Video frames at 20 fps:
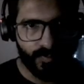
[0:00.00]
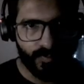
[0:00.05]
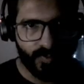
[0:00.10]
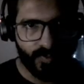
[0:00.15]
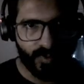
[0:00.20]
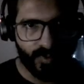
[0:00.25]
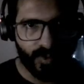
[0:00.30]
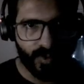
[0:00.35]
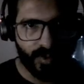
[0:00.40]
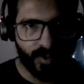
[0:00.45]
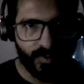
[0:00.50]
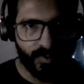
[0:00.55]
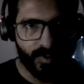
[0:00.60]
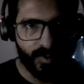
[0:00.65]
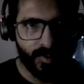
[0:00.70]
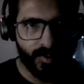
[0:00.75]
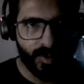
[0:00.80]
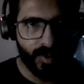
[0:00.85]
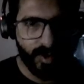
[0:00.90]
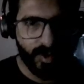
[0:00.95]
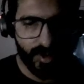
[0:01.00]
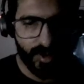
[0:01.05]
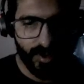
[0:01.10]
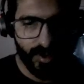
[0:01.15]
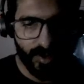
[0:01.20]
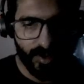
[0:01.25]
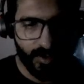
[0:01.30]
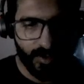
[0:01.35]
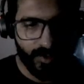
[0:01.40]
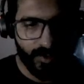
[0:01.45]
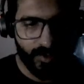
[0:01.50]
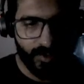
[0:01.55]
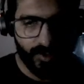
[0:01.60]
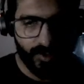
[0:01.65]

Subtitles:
So here we'll be returning O2